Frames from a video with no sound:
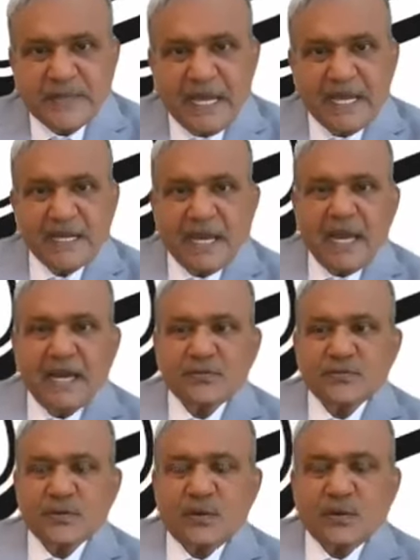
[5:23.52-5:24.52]
Then
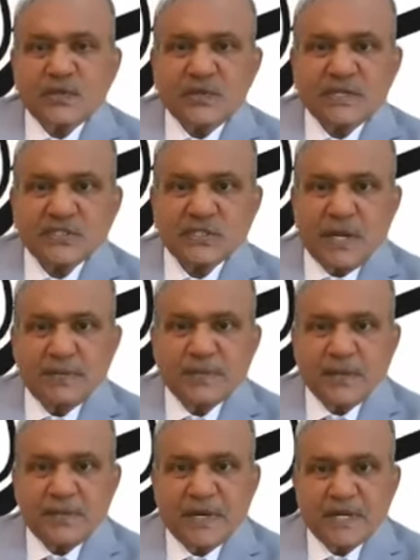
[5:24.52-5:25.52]
I've sold to the
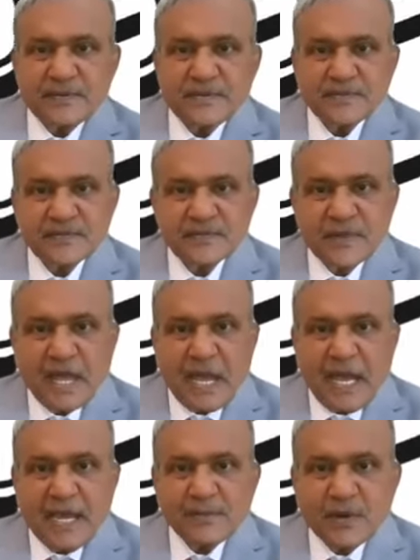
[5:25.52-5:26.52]
shopkeeper.
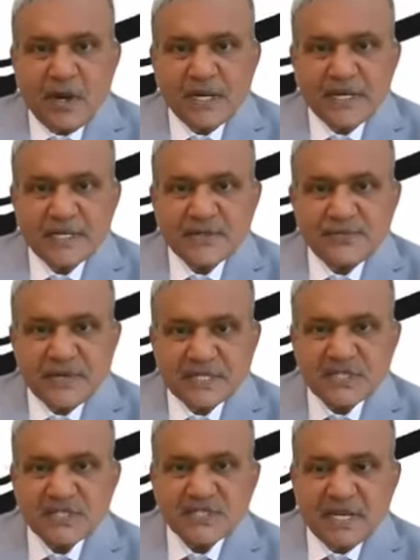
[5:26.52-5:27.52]
I am called as a
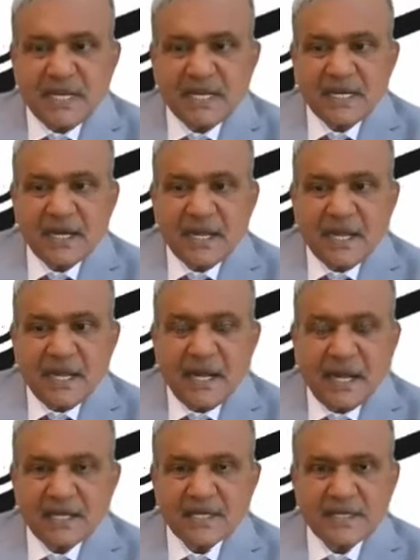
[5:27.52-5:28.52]
first seller.
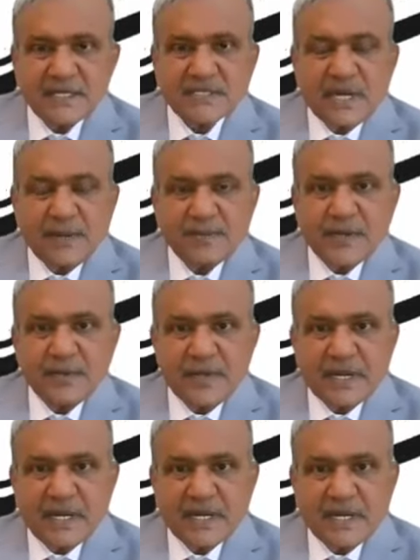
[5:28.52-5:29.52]
Other
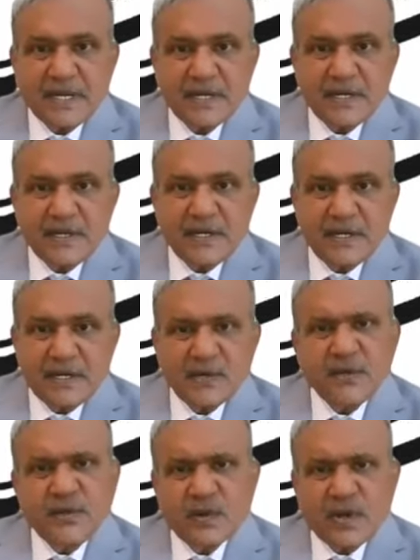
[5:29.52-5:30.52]
shopkeeper are a,
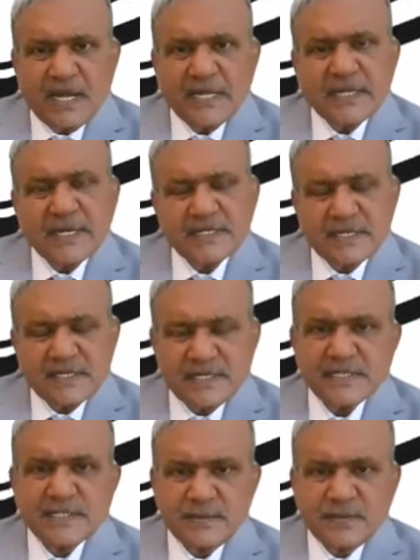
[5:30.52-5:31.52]
you call it as a
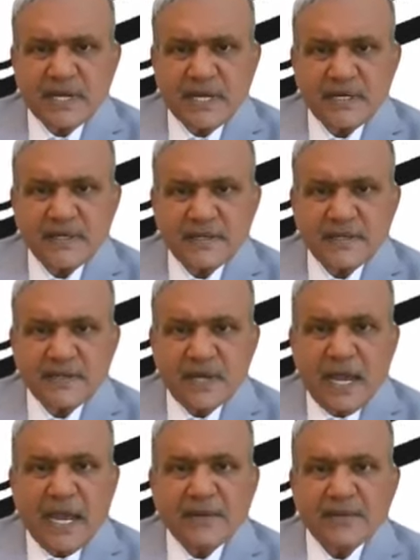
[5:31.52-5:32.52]
distributor.
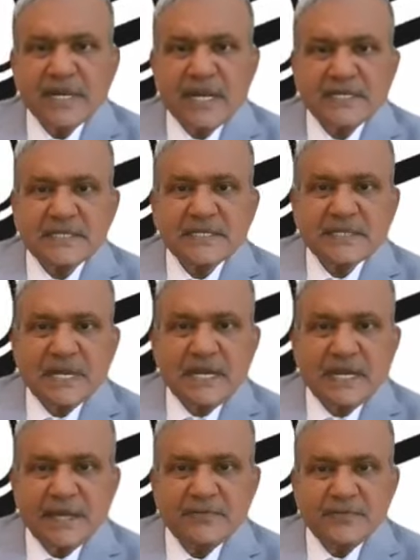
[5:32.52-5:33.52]
I will
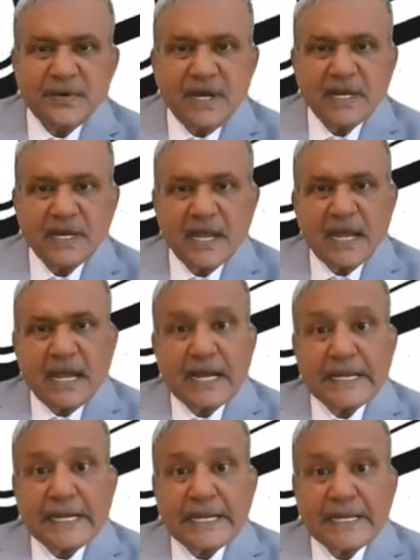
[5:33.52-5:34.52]
sell him for
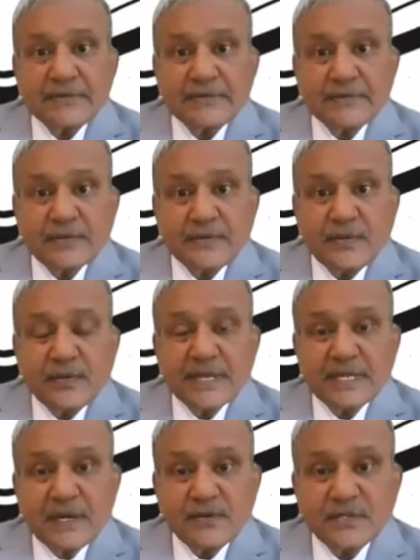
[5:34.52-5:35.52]
100 and
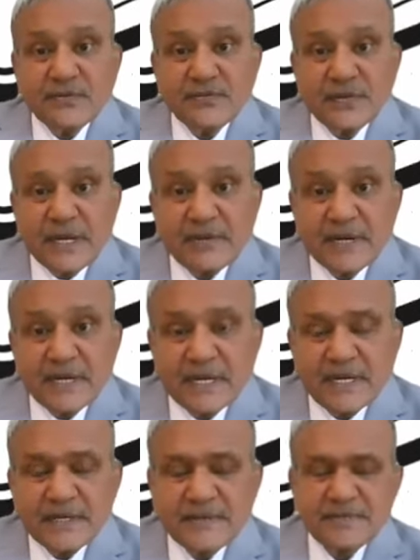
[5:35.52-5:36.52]

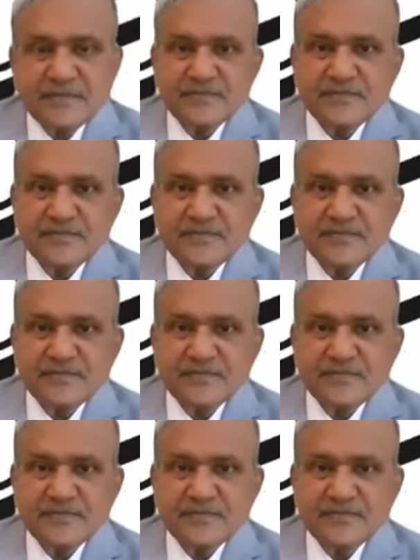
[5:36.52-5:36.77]
1,500.